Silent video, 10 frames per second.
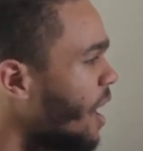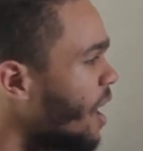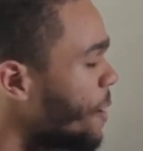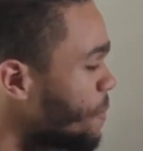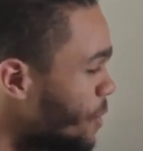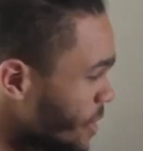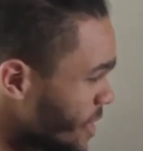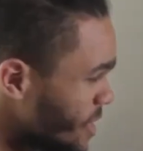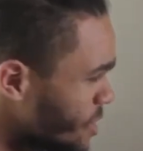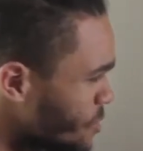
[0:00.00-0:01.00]
ah.
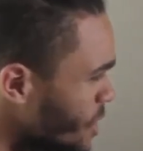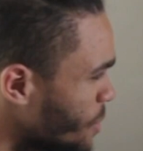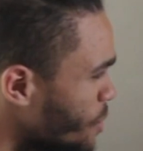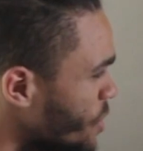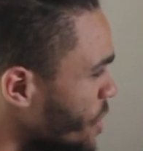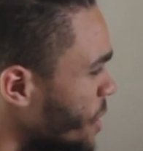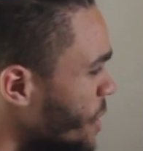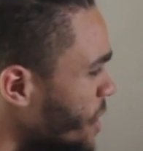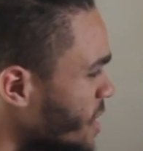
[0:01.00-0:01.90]
Look at this rhythm over here.